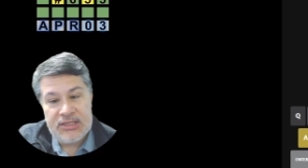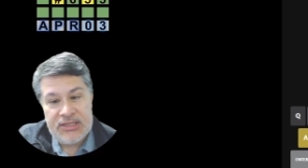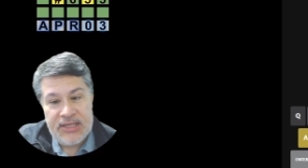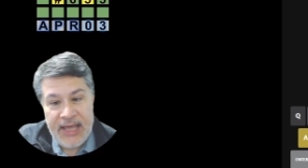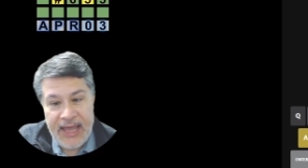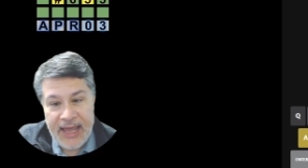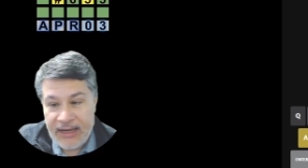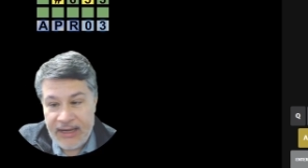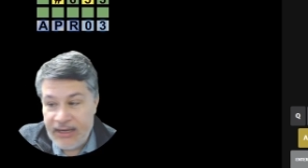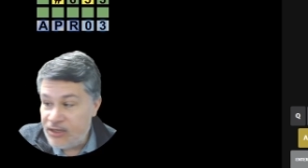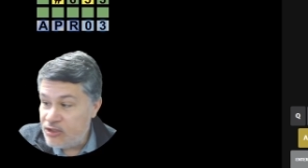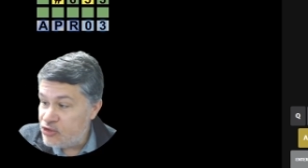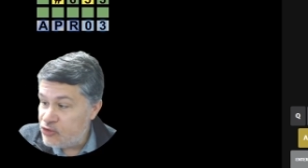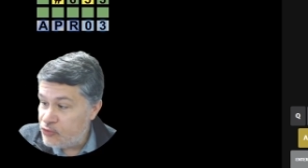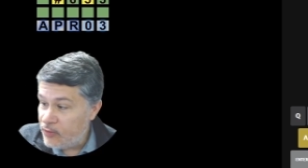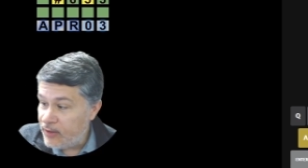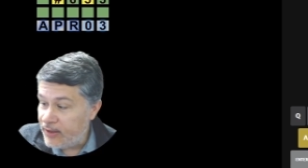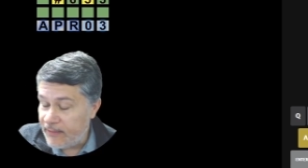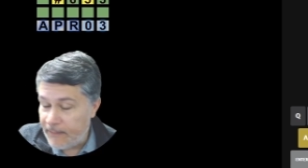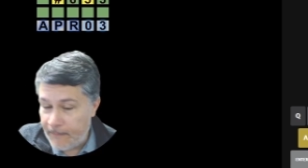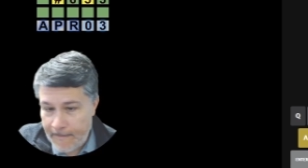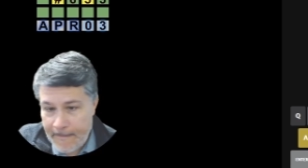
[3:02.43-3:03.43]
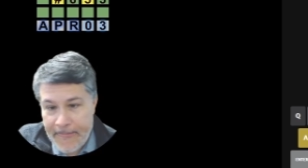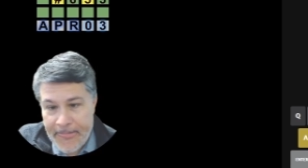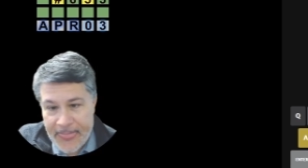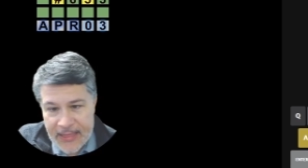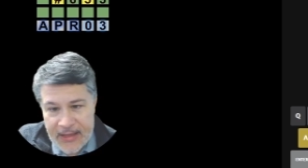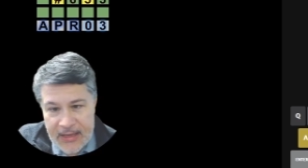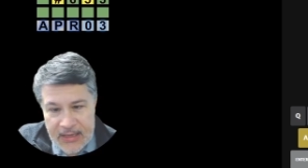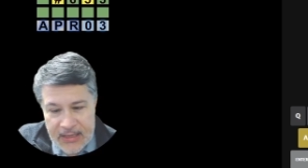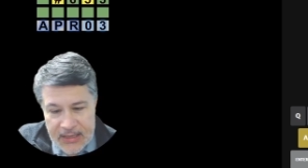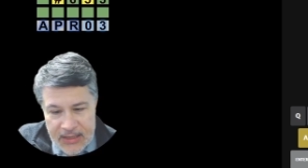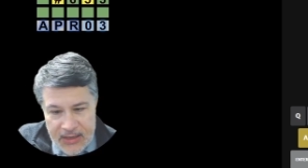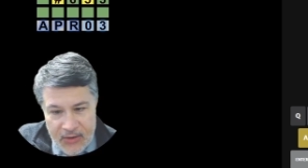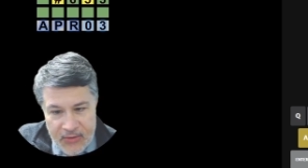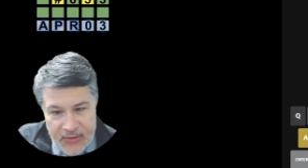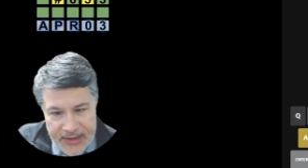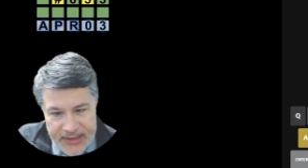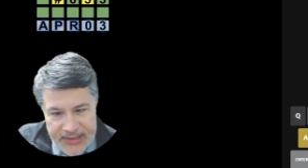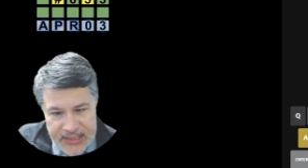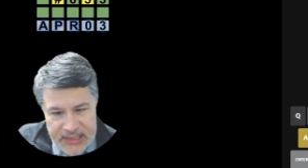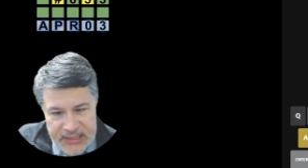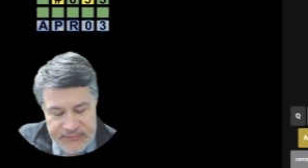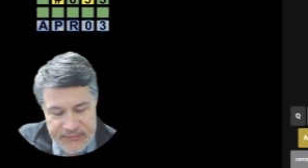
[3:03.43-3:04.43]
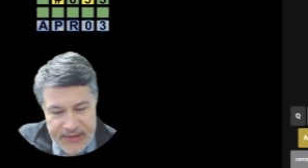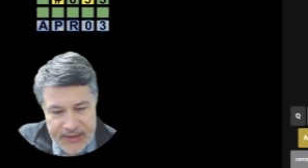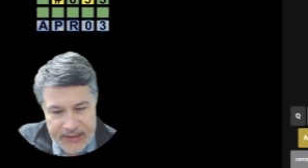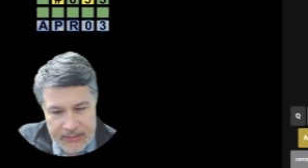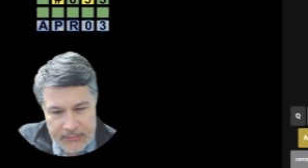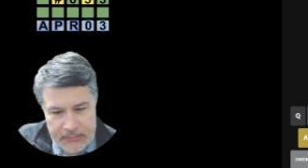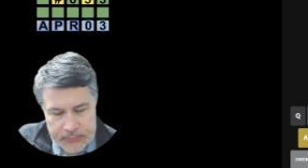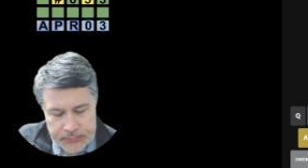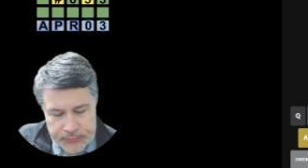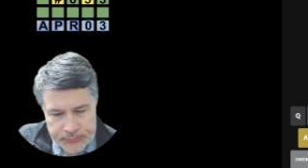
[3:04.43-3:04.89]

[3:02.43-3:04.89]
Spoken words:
the N in joint. Okay, that's fine.